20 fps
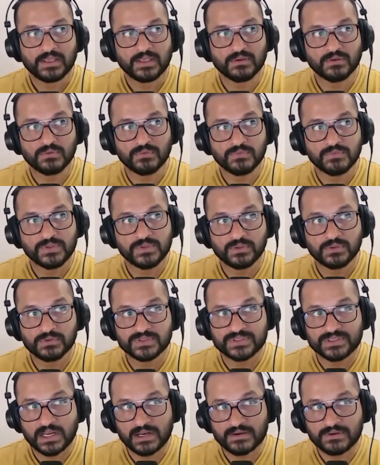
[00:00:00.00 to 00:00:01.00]
you'll
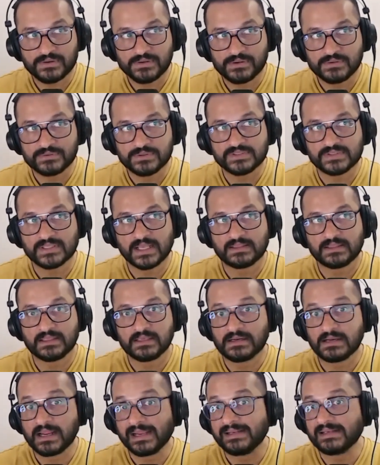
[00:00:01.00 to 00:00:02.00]
start to notice that
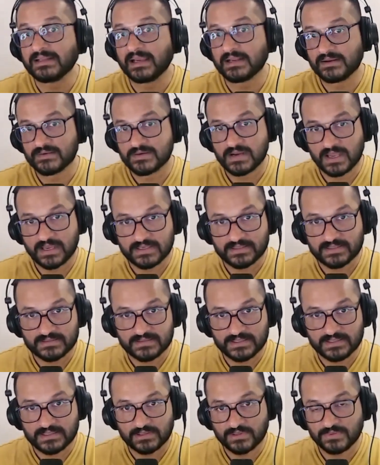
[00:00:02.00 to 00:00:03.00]
the right kind of clients
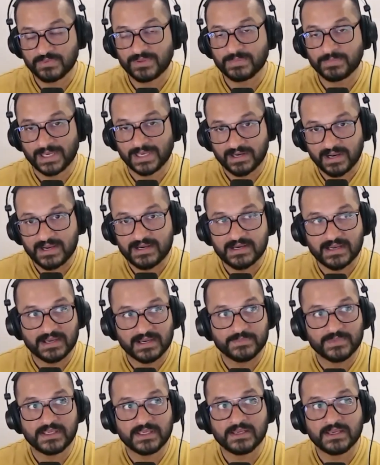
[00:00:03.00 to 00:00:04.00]
reach out to you. By right, I
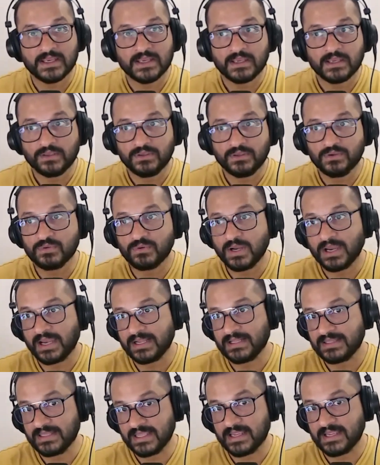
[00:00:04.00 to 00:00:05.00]
mean you
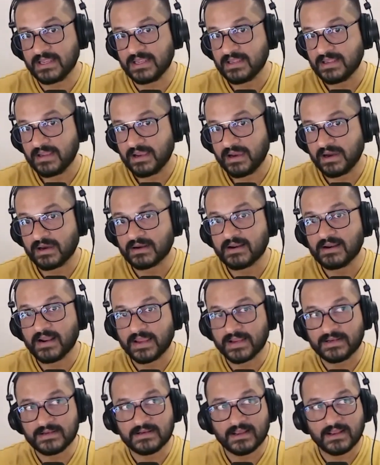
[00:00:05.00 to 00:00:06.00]
and they are
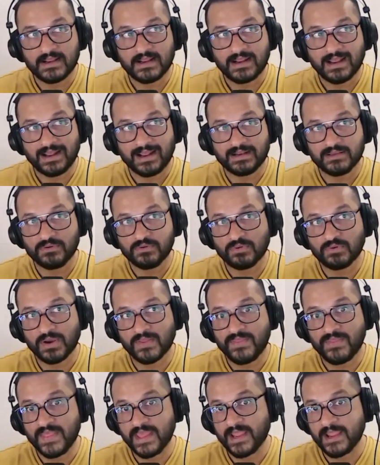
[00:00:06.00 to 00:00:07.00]
aligned, and you are
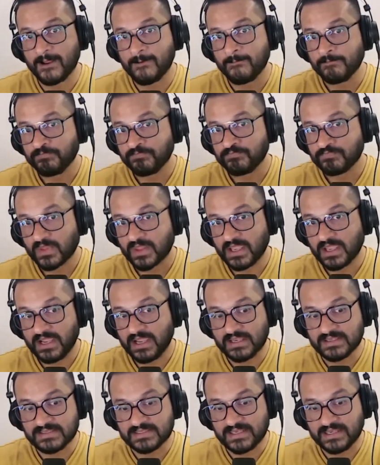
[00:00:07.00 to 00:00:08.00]
there
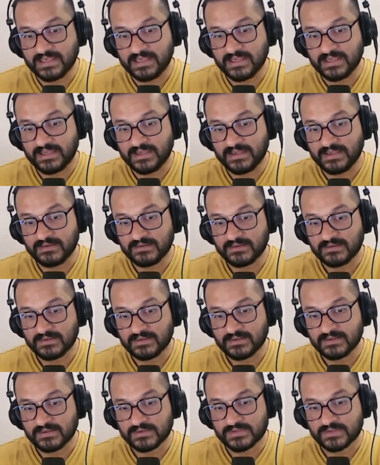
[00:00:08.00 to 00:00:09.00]
as a
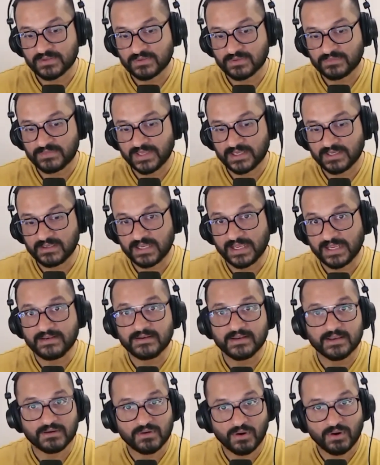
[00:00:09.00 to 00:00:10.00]
sort of like a
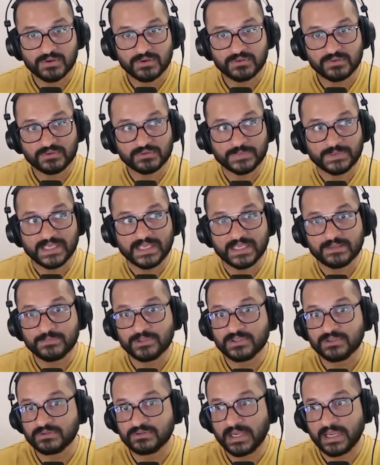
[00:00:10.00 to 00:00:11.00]
lightning rod to be able
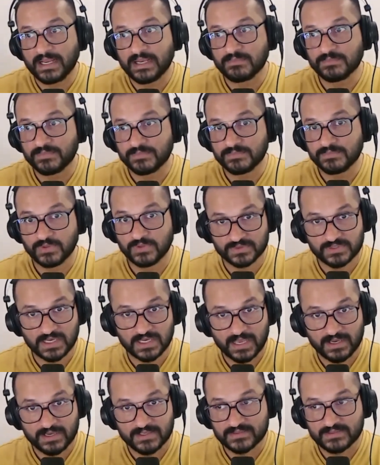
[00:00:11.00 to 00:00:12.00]
to help those
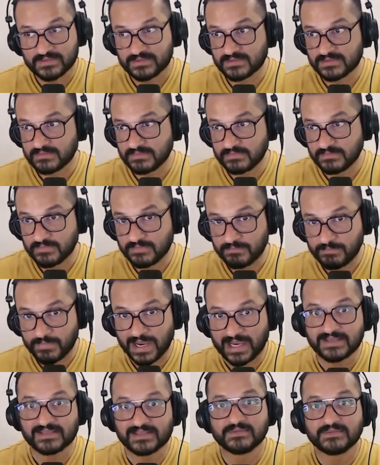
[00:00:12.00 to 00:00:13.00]
clients
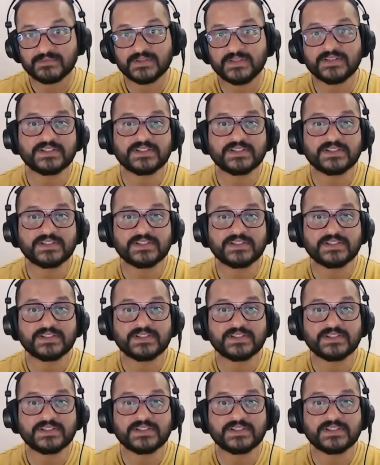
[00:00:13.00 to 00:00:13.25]
massively